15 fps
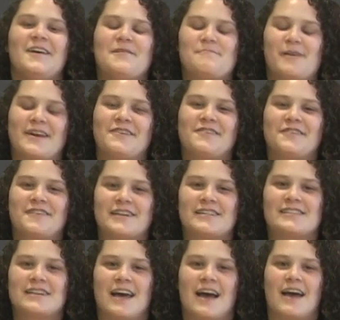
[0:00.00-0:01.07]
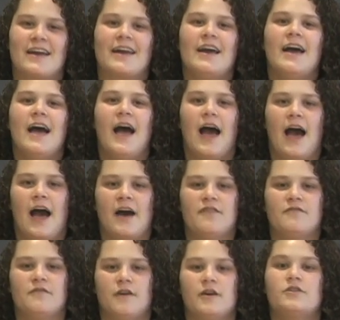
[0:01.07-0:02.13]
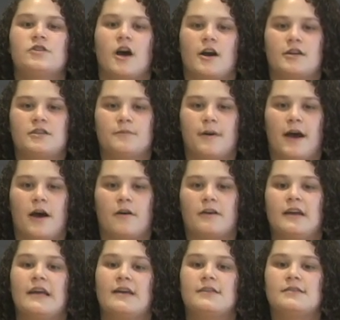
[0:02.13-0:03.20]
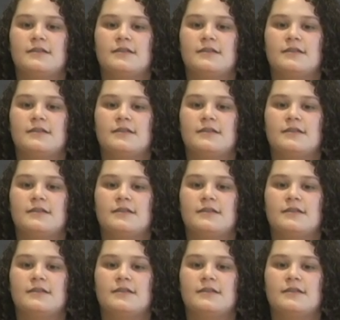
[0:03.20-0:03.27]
Michael, Chris, and I have talked about in